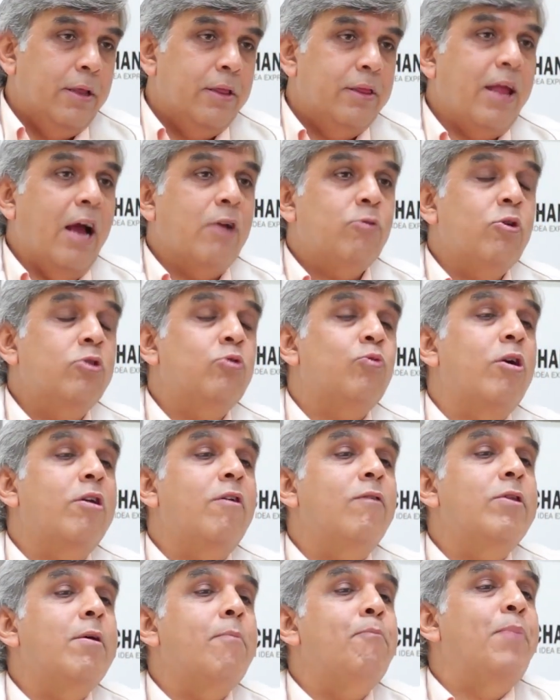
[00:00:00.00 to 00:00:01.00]
That was
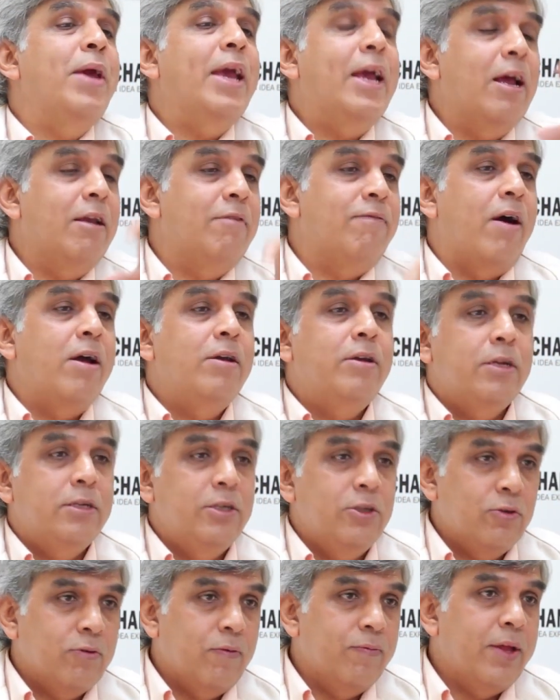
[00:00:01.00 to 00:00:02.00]
one of the big
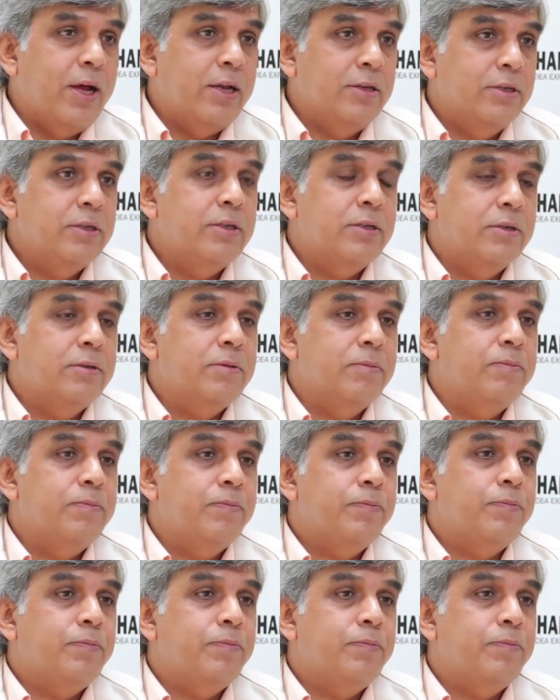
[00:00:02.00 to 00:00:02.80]
advantages of that system.